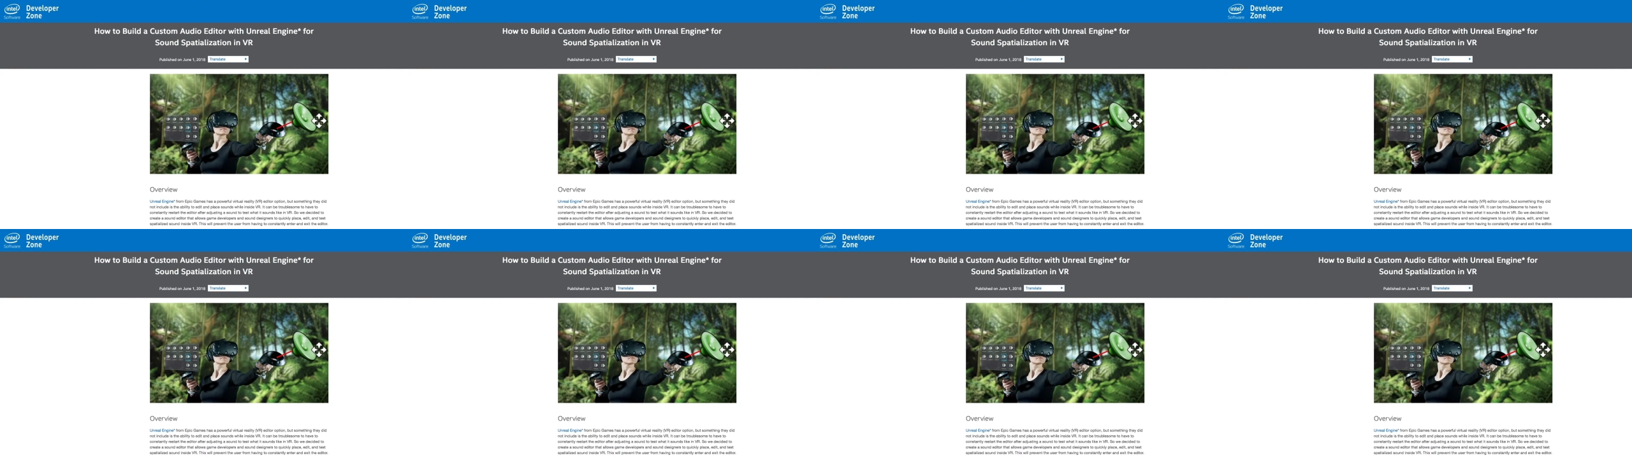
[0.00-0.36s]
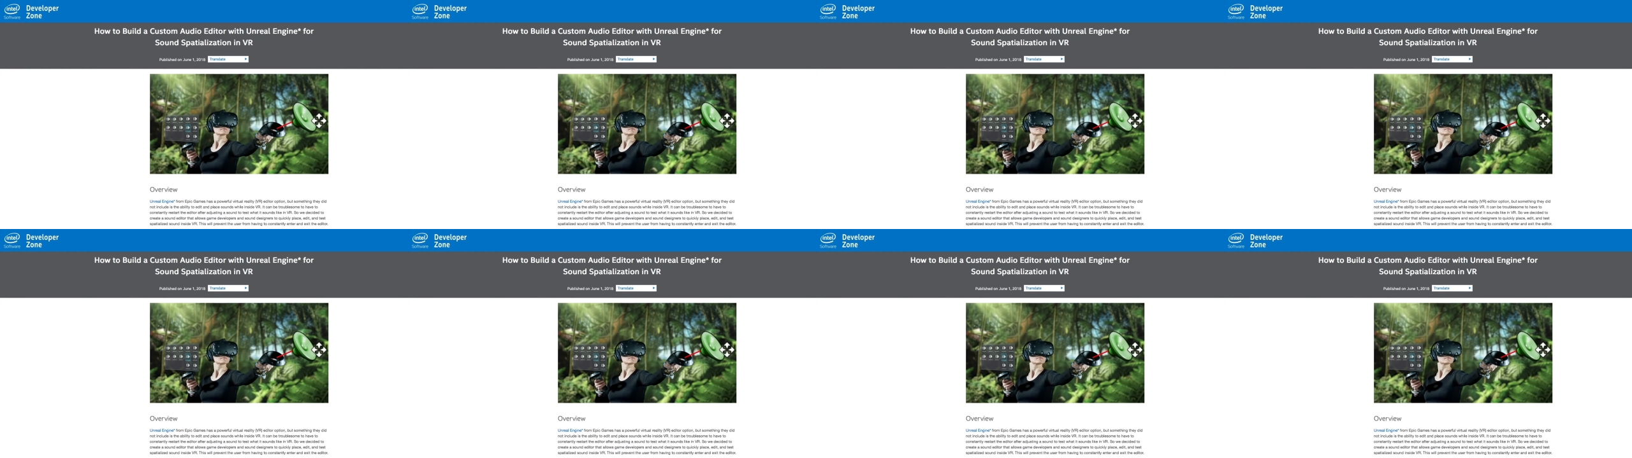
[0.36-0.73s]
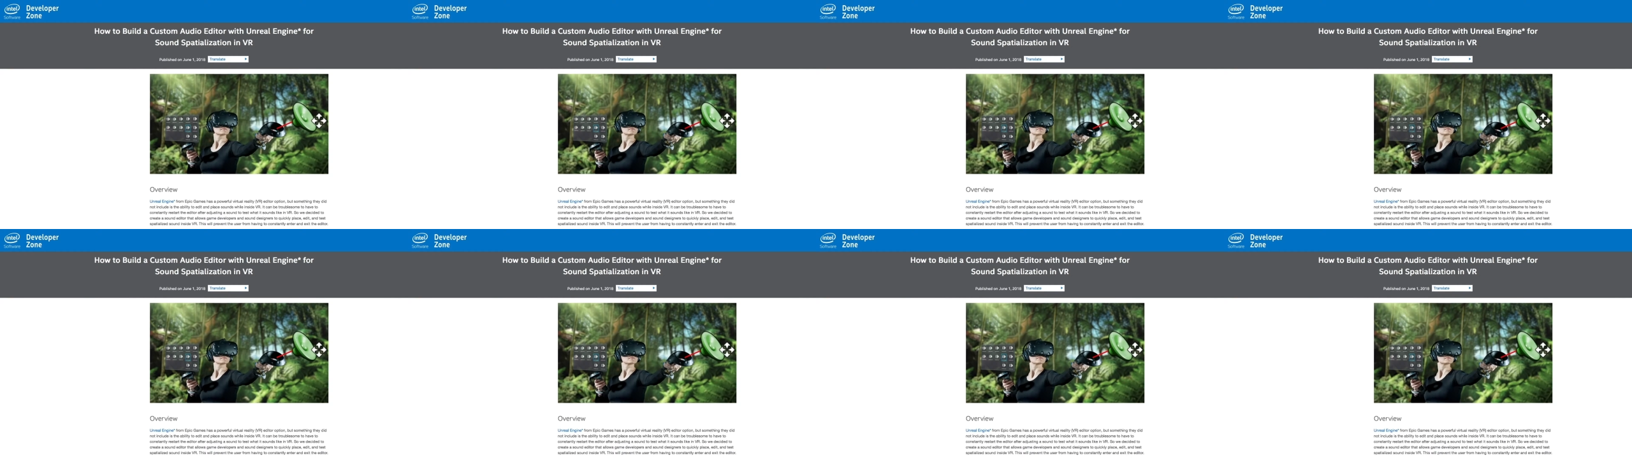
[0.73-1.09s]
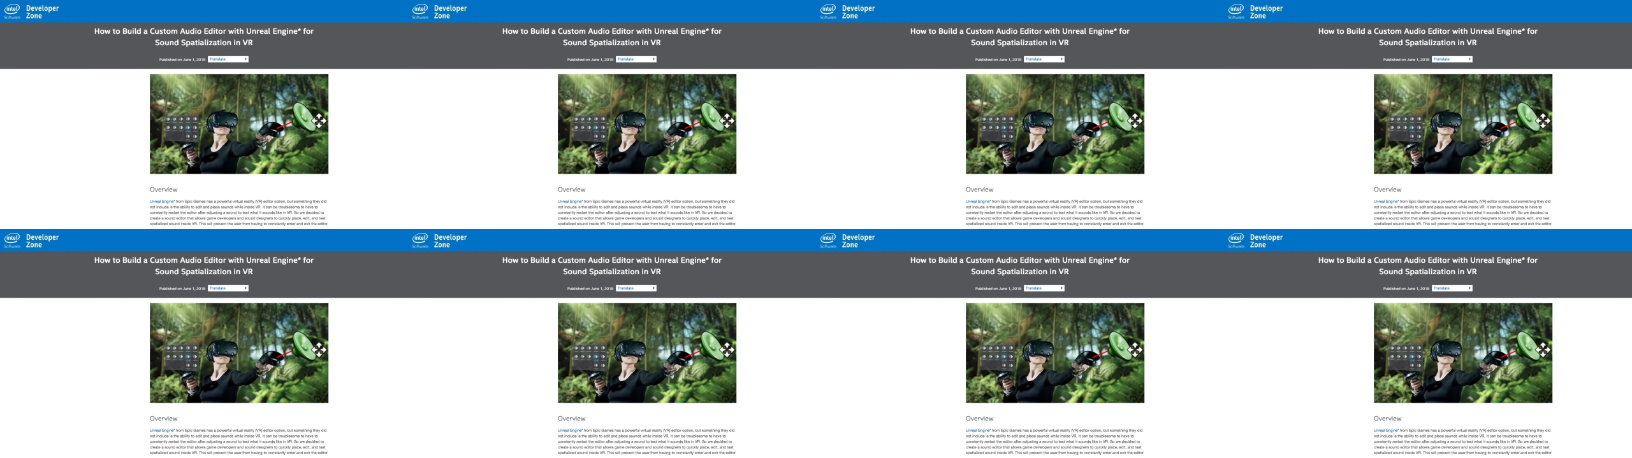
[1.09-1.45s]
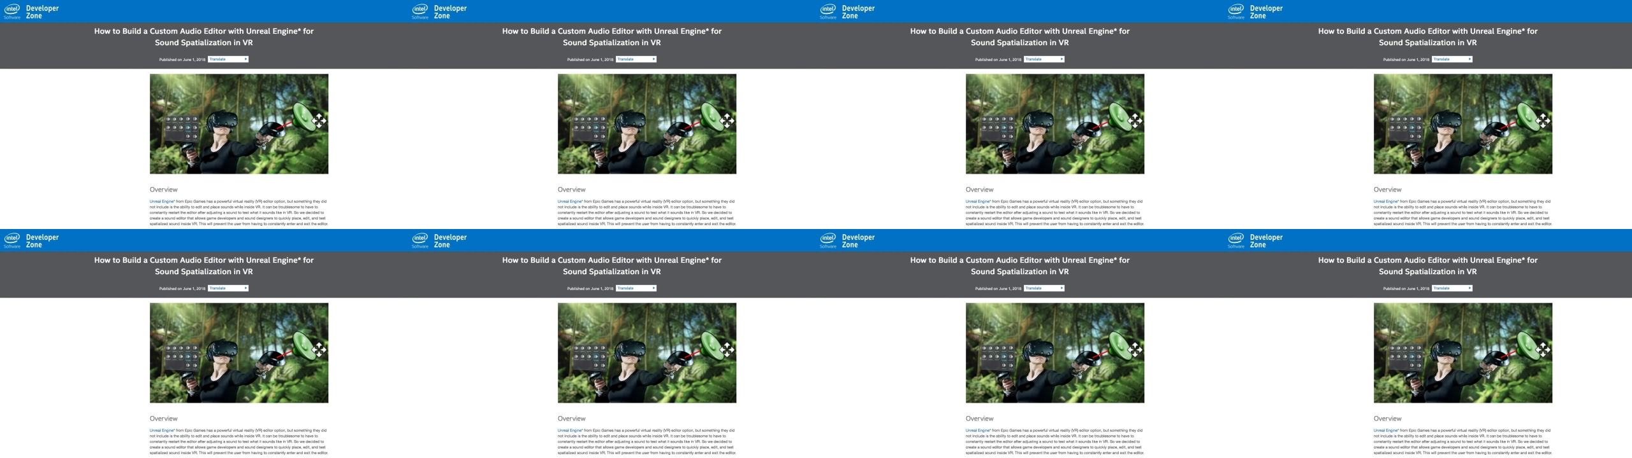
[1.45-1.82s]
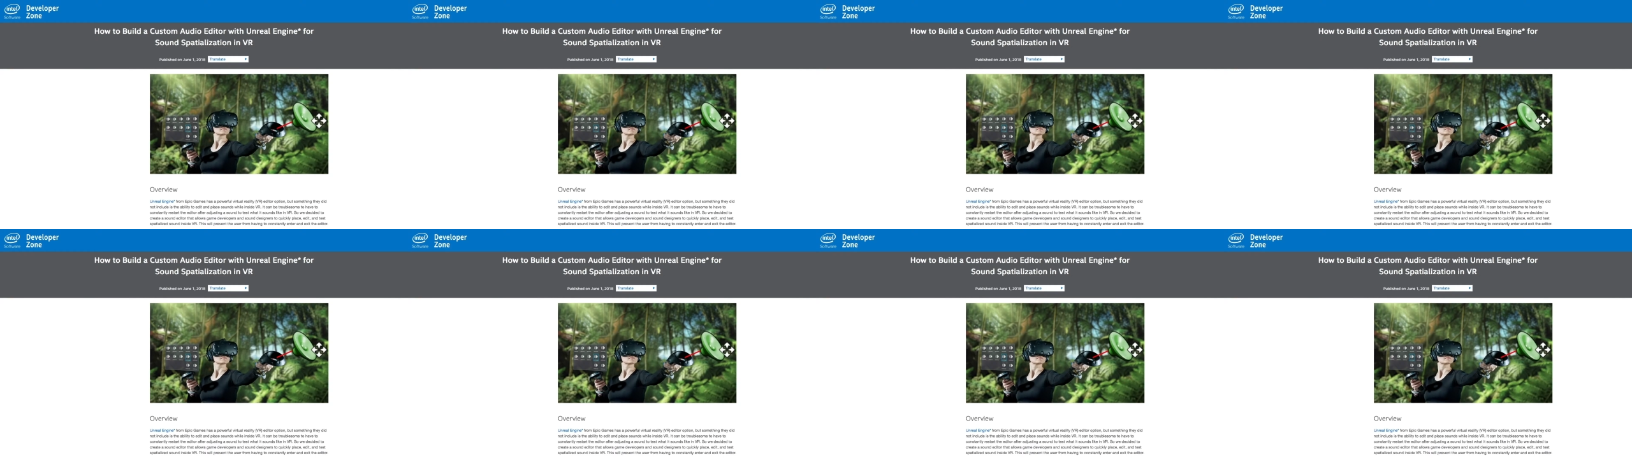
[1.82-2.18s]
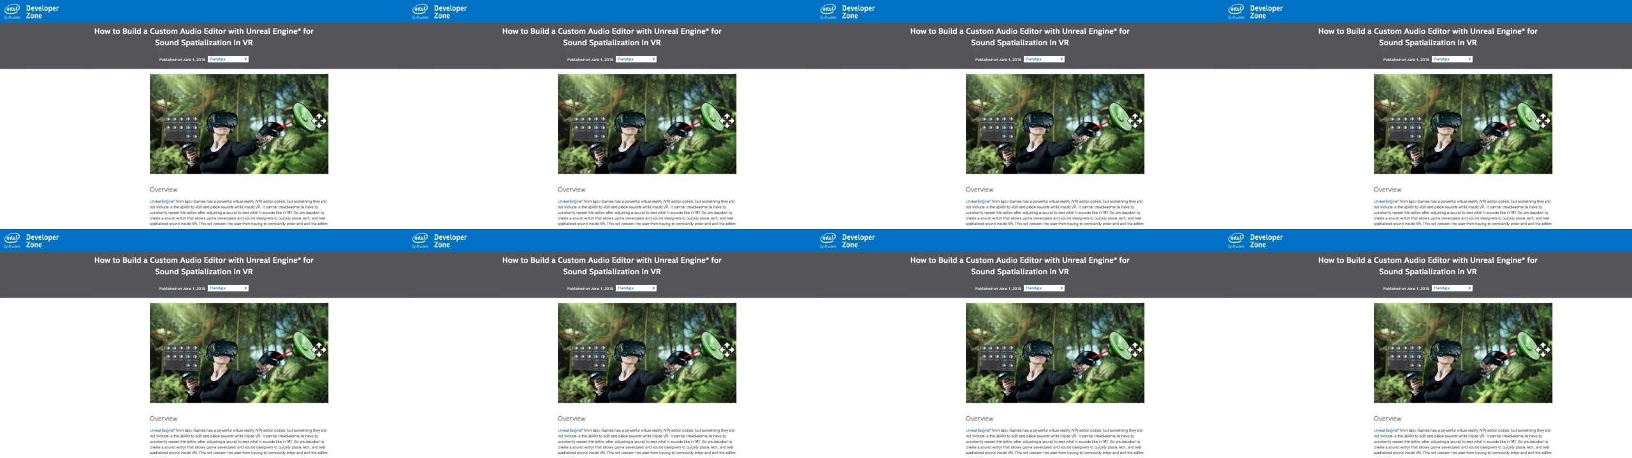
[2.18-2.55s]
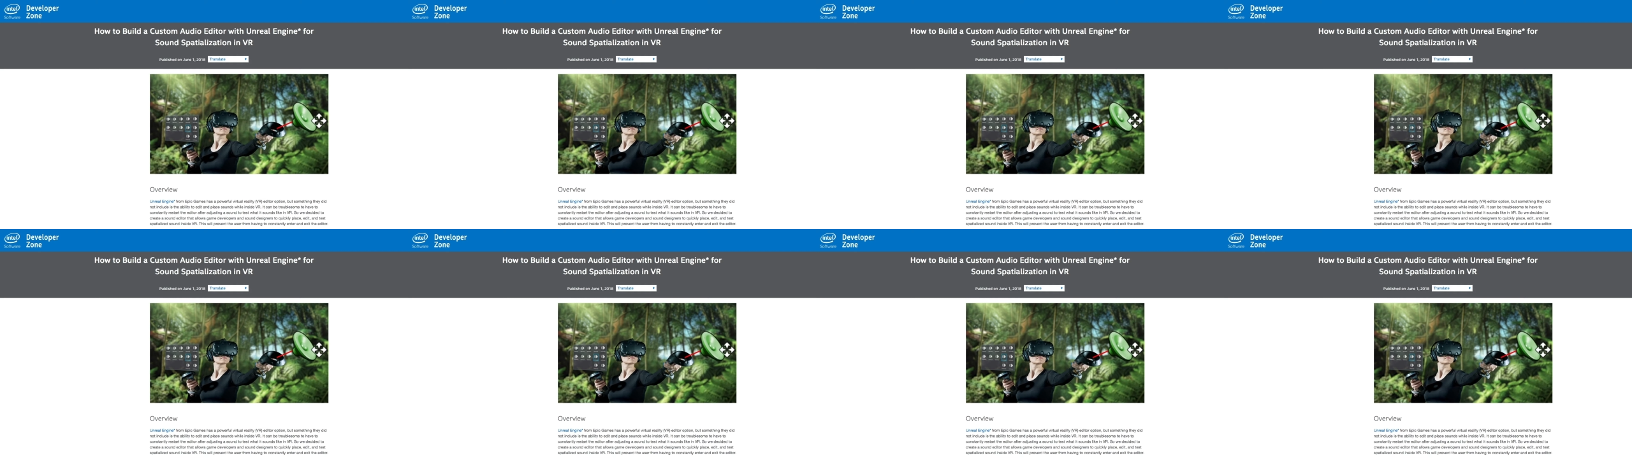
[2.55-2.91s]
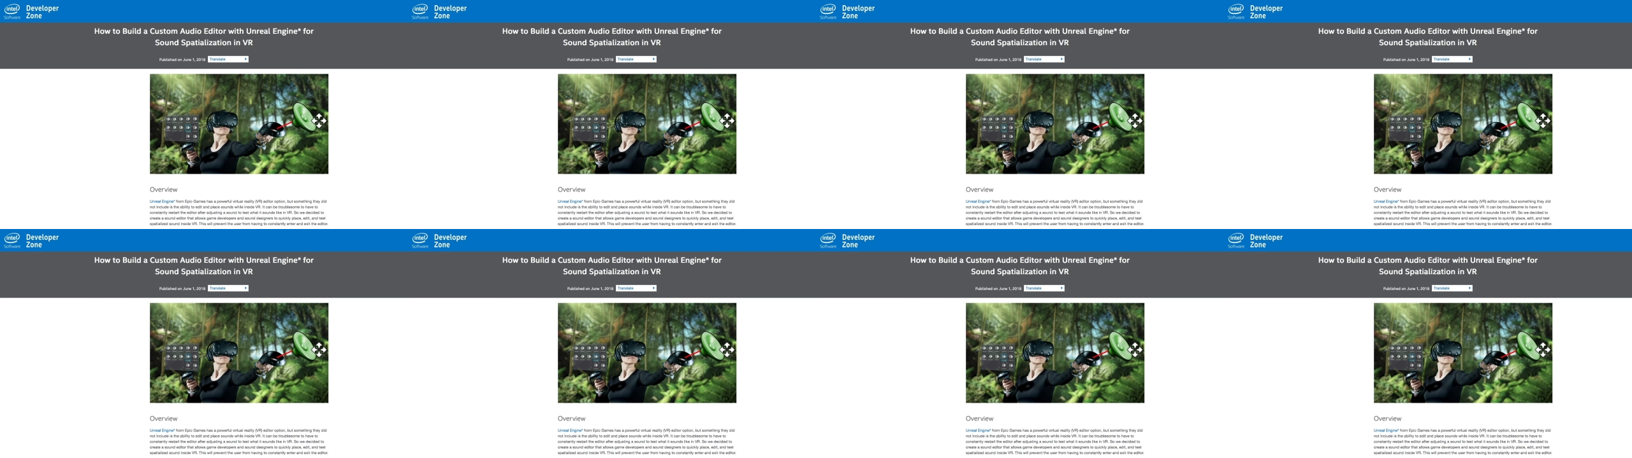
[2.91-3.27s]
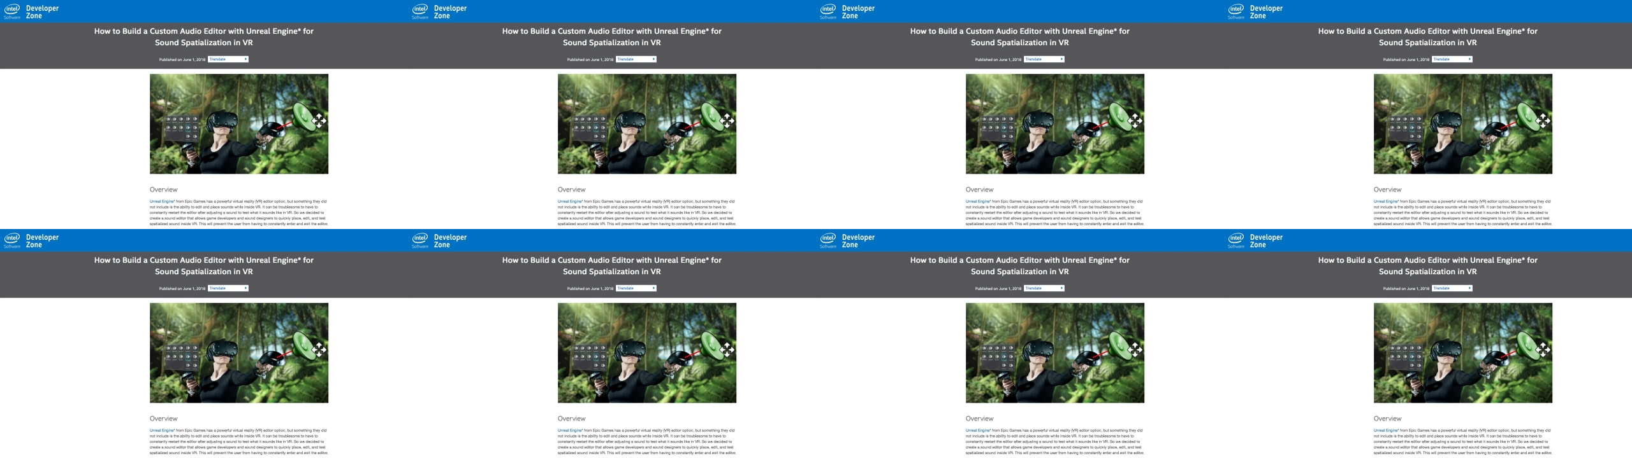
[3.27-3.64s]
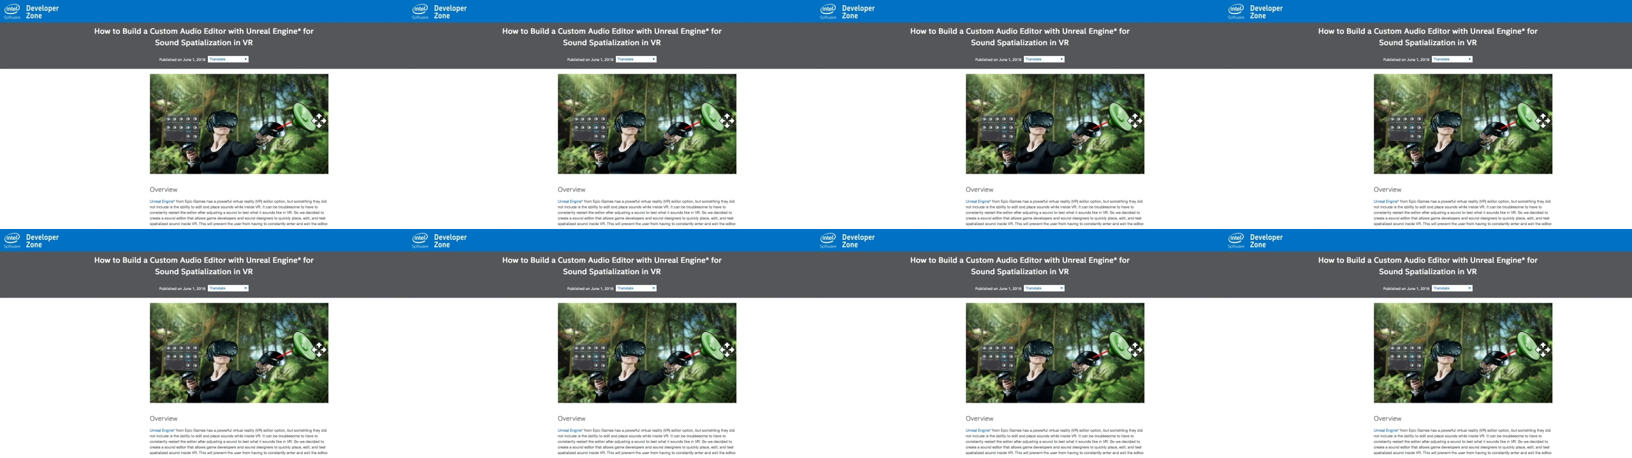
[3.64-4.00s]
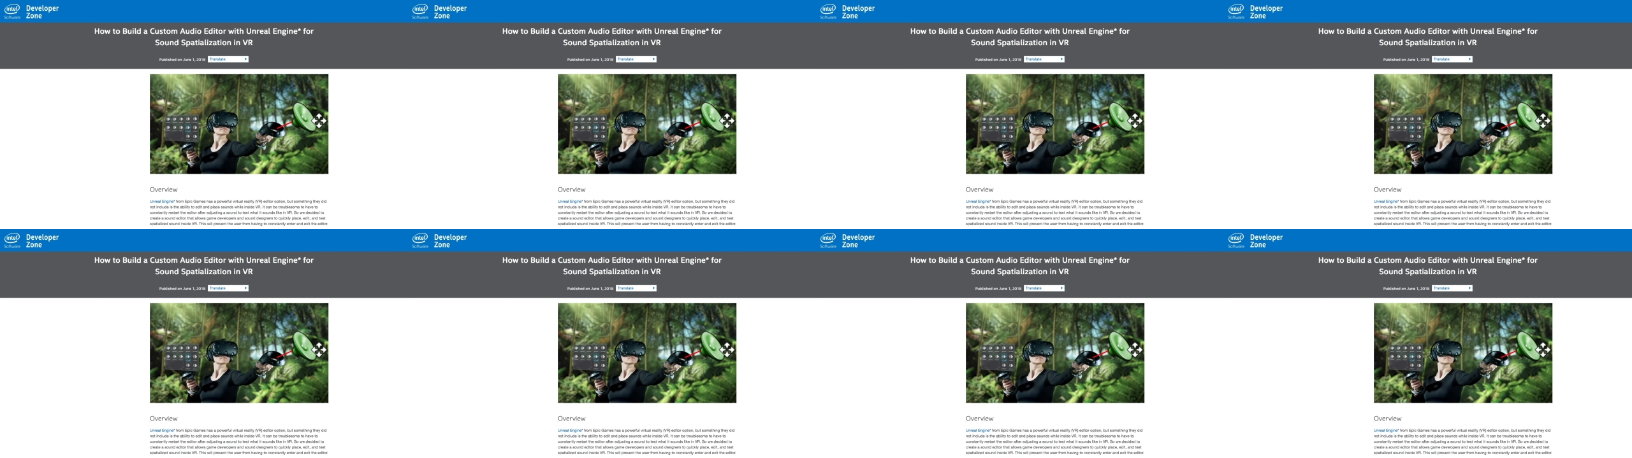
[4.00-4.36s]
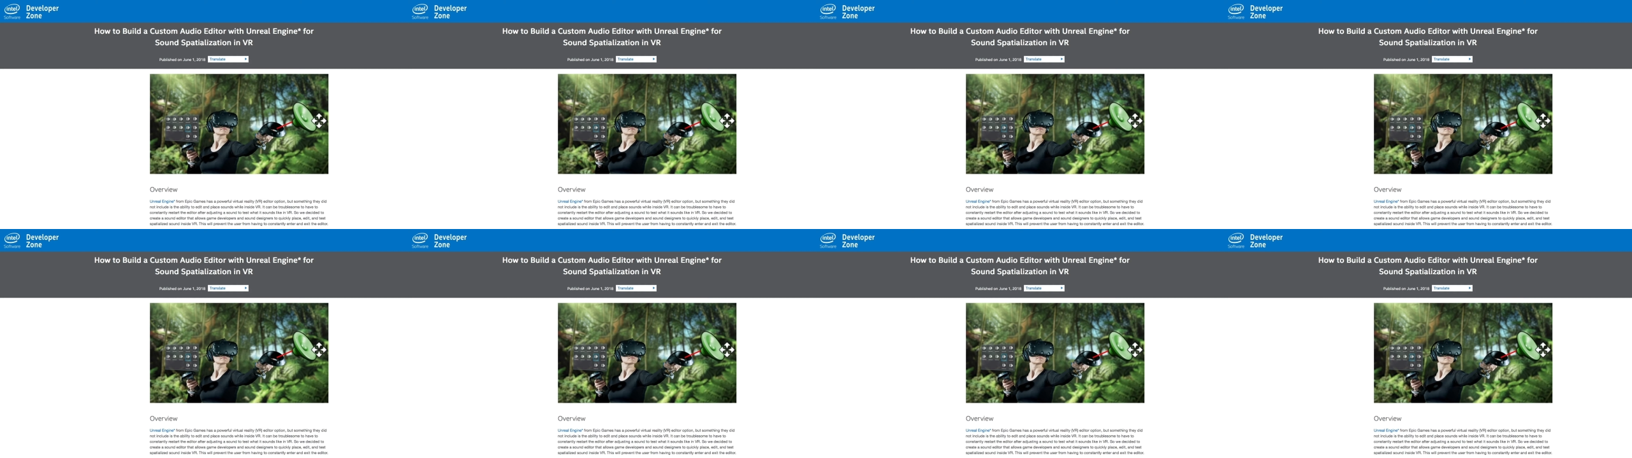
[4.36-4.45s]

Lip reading: [unreadable: no face in view]